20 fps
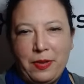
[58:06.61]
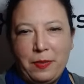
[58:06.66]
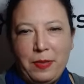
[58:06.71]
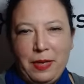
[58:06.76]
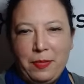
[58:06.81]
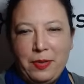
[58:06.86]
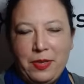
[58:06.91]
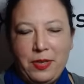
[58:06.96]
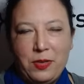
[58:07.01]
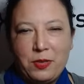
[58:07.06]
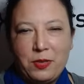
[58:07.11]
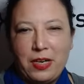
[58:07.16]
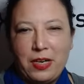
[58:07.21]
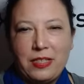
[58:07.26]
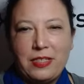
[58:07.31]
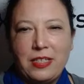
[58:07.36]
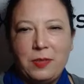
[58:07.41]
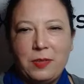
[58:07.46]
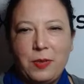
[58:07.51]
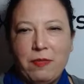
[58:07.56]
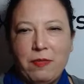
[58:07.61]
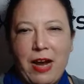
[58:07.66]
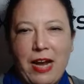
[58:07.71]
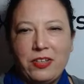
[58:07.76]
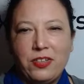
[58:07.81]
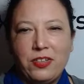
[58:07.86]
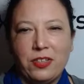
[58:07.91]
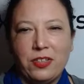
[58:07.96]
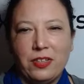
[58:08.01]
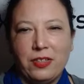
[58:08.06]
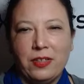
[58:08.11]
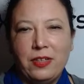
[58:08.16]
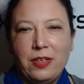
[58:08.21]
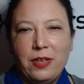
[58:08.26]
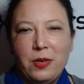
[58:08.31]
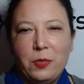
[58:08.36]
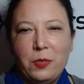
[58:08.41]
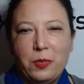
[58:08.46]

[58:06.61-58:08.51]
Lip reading: the people you trusted to be rational,